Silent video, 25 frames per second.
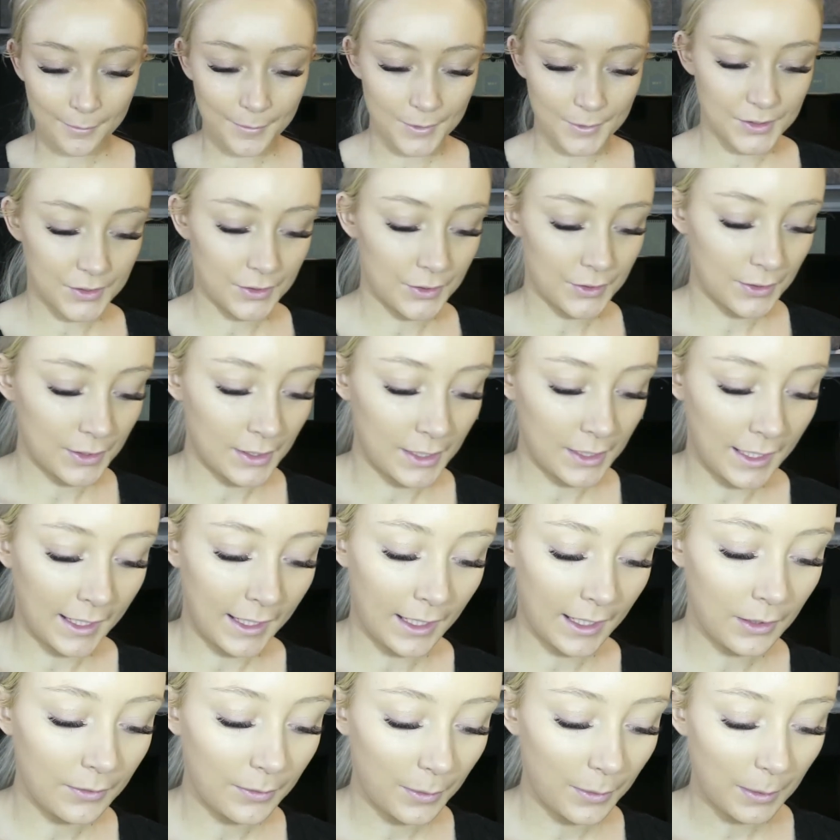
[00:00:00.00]
So
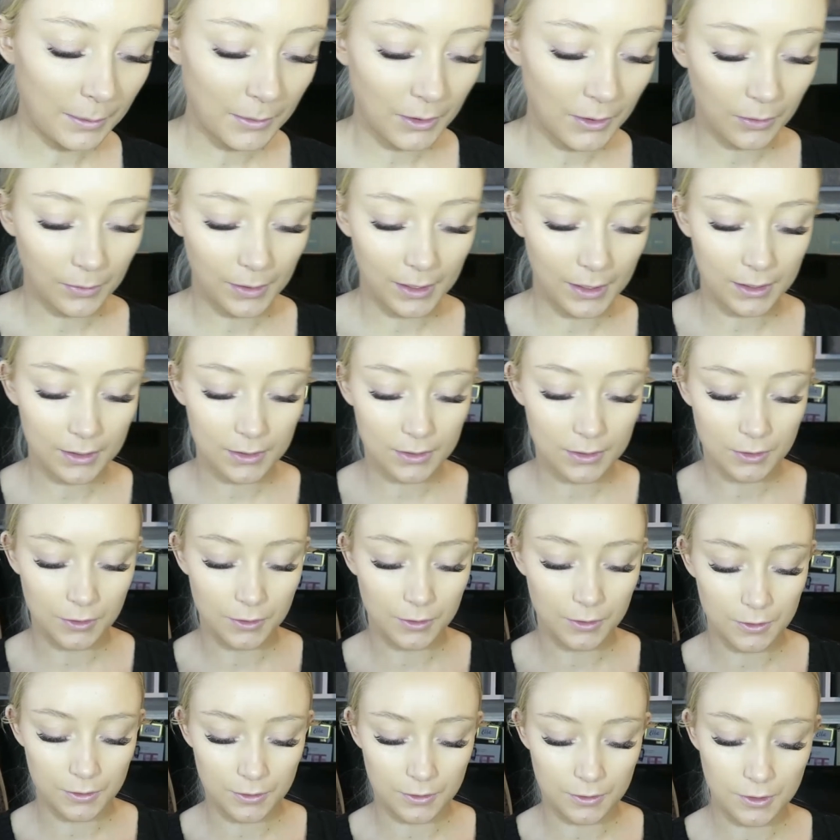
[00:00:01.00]
now I'm going
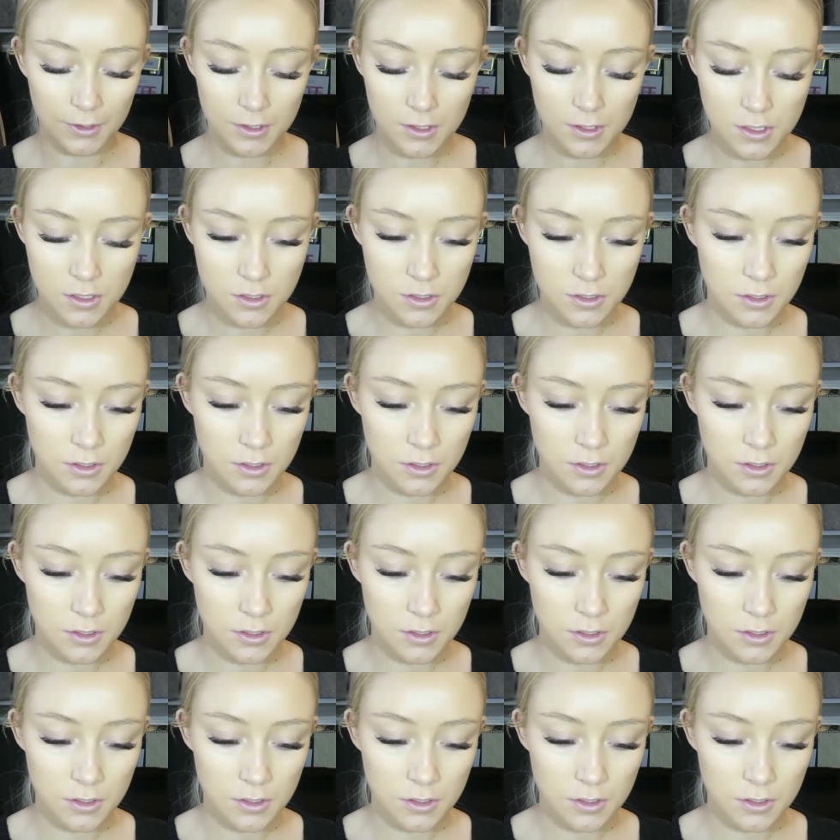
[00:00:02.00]
to